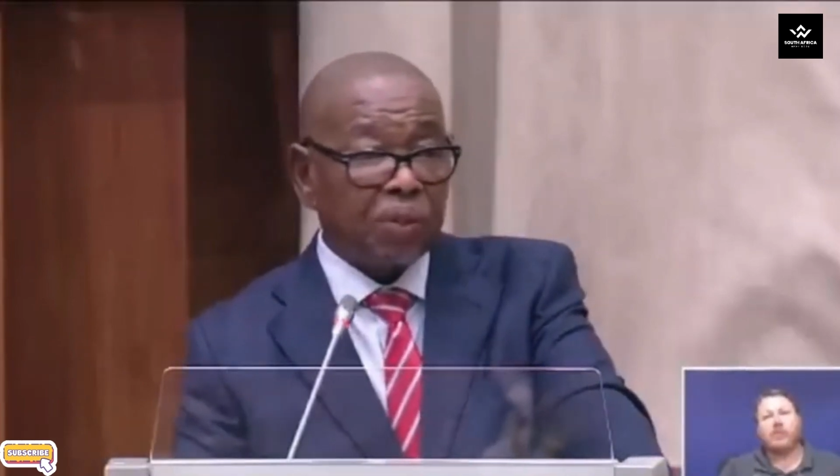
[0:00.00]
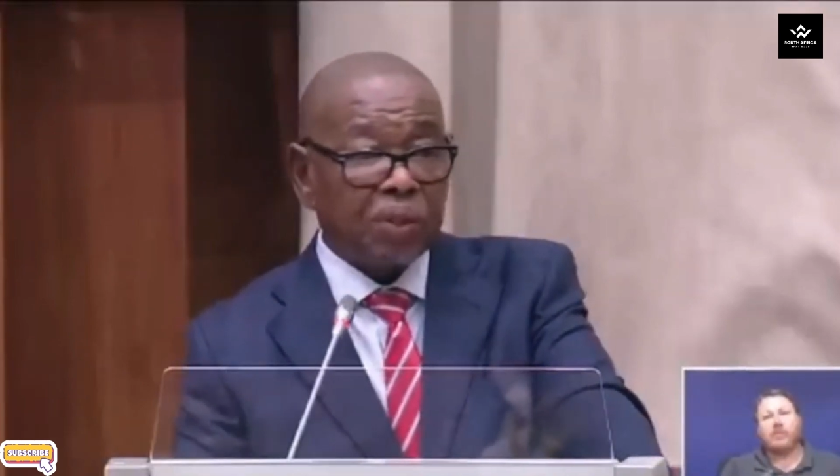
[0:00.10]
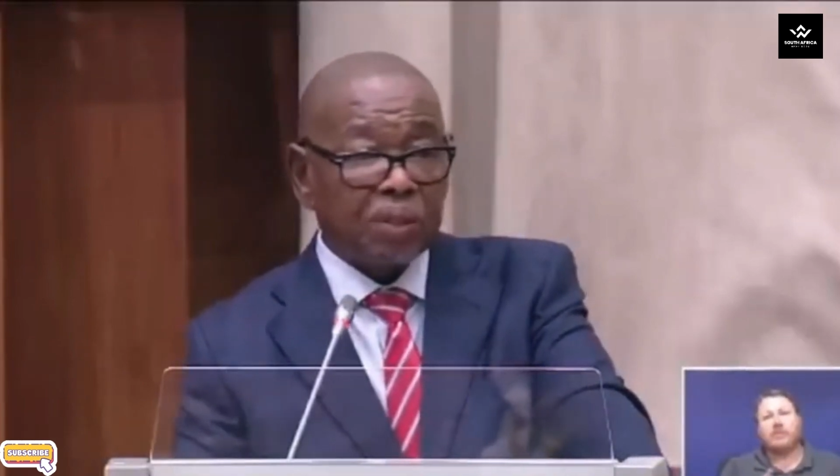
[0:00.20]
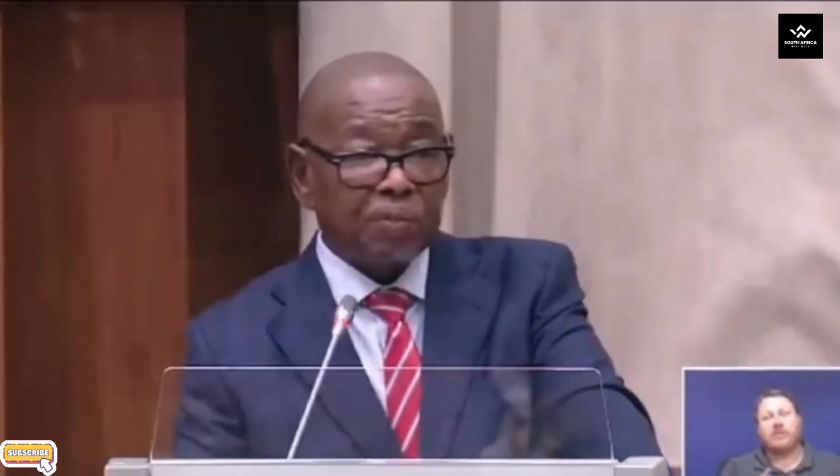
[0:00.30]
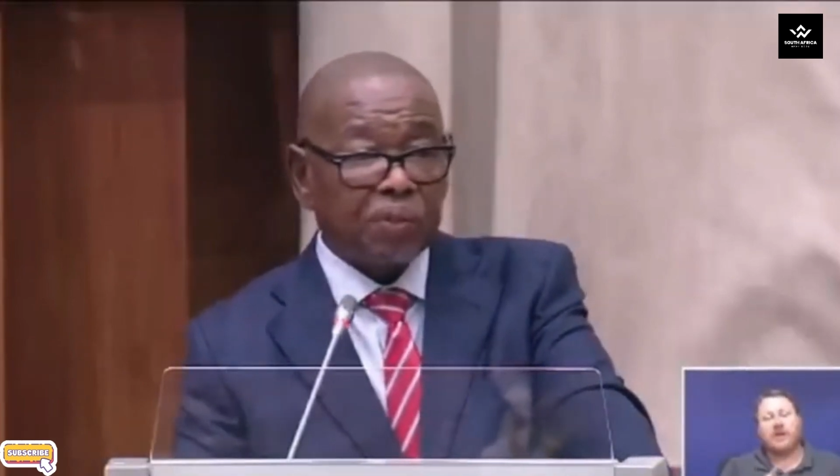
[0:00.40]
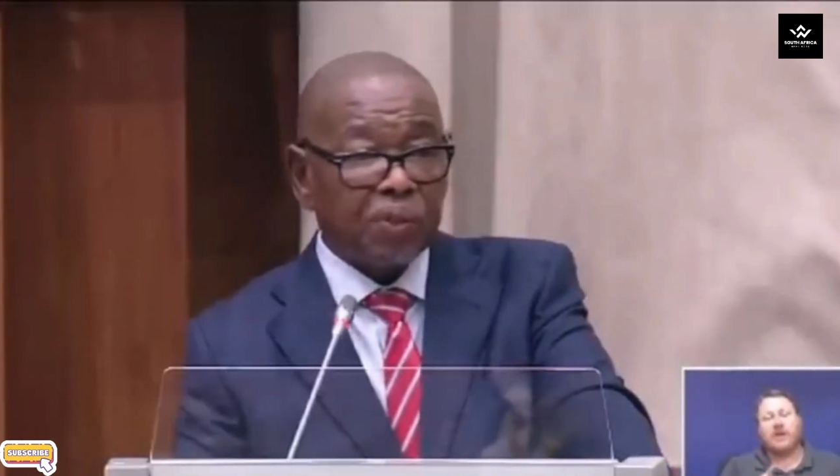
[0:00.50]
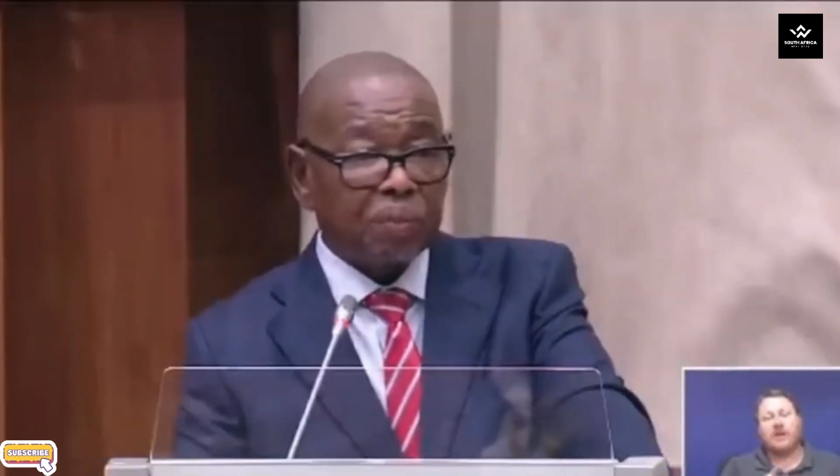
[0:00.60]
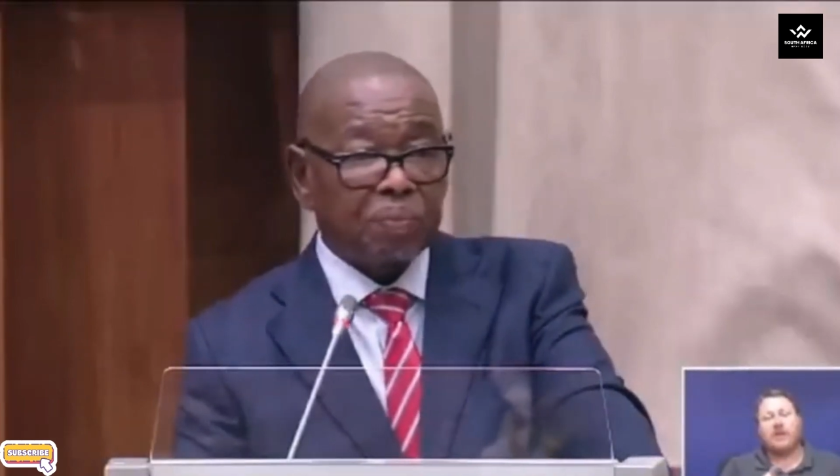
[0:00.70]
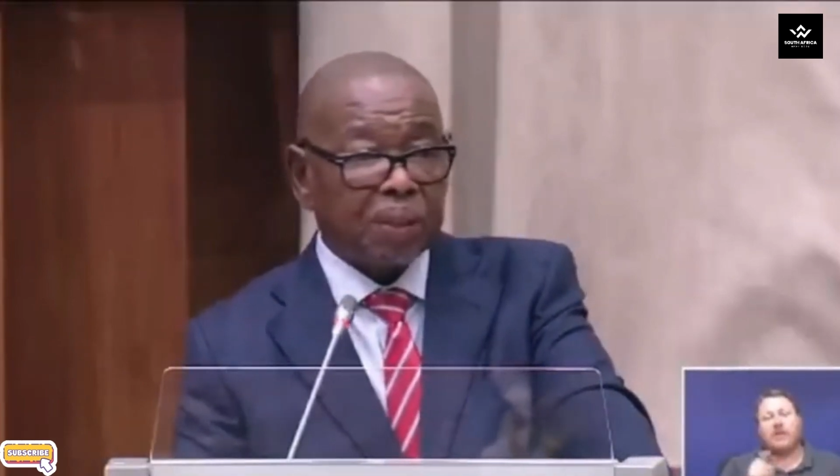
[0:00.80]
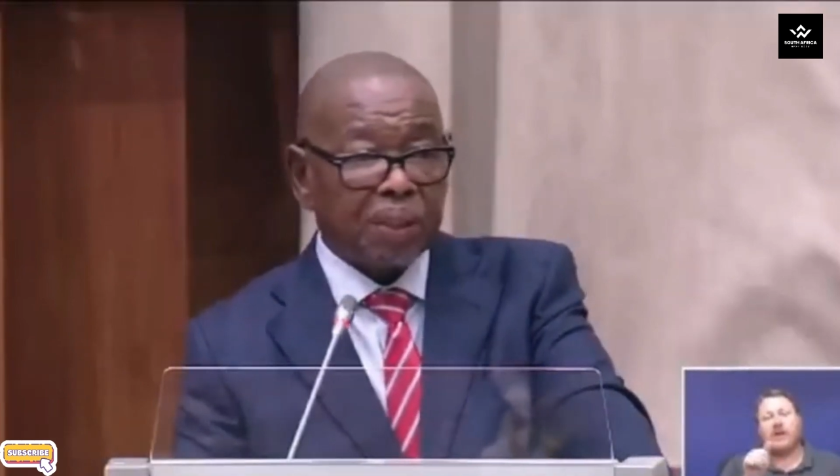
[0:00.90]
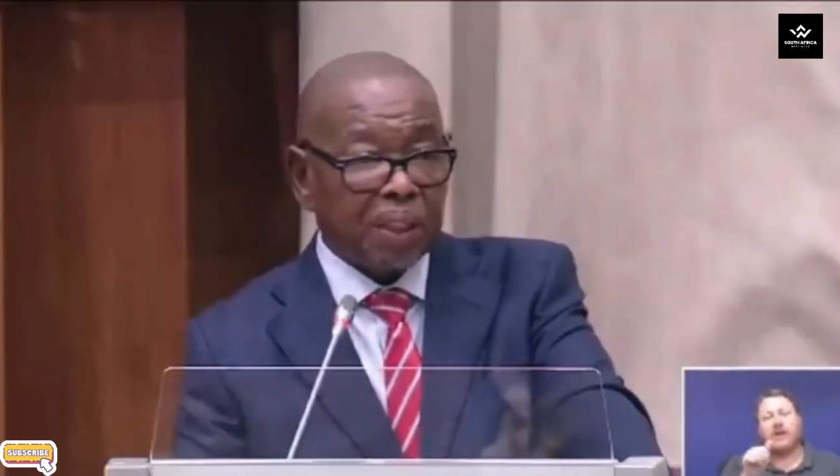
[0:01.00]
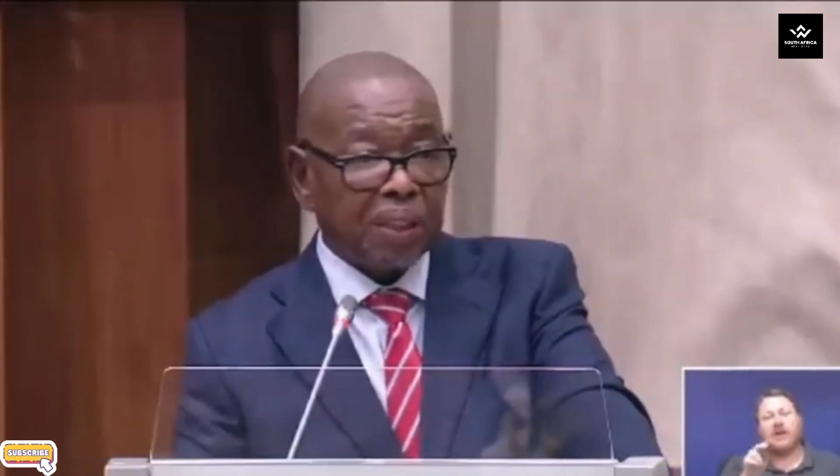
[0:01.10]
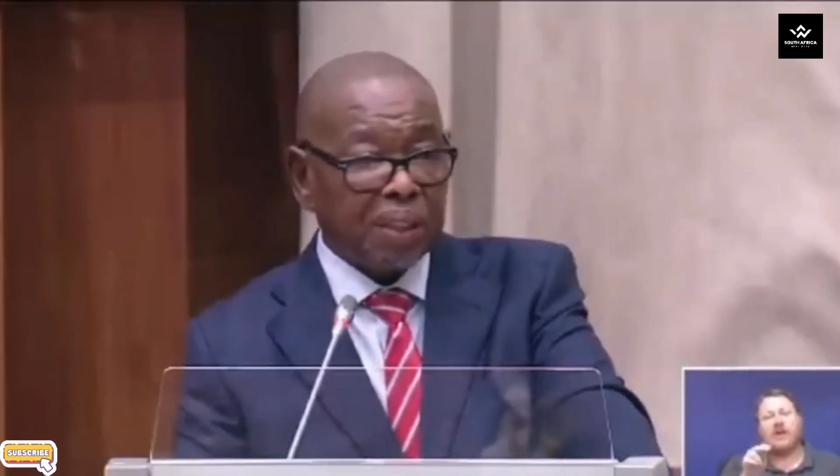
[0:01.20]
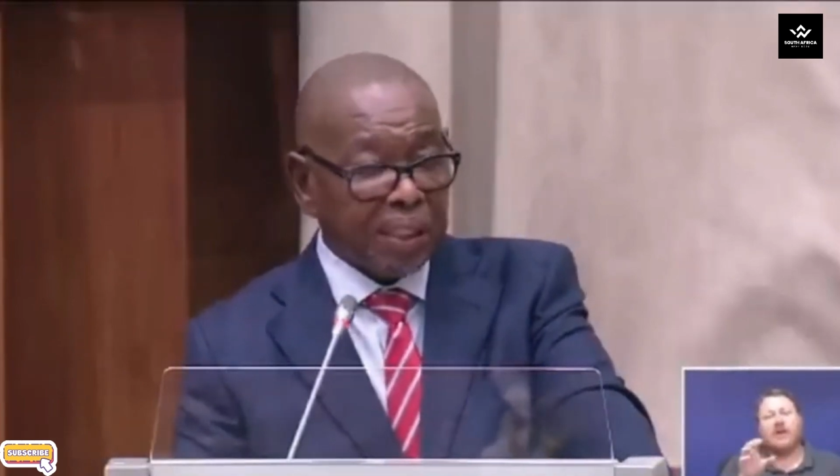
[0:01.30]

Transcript: gotten 40%.